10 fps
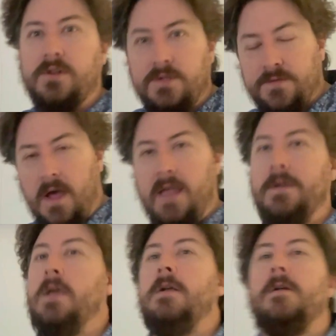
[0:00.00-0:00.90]
deuce
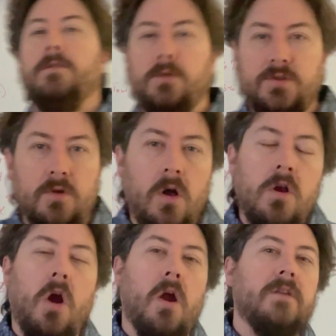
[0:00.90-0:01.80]
5, those are all
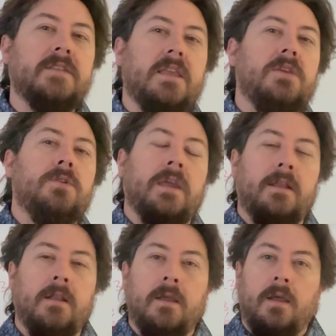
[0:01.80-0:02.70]
cards that you
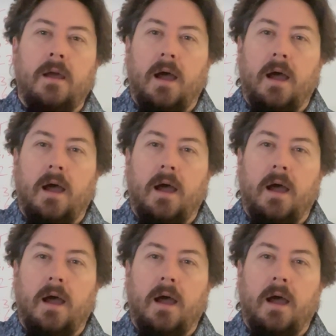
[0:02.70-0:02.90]
can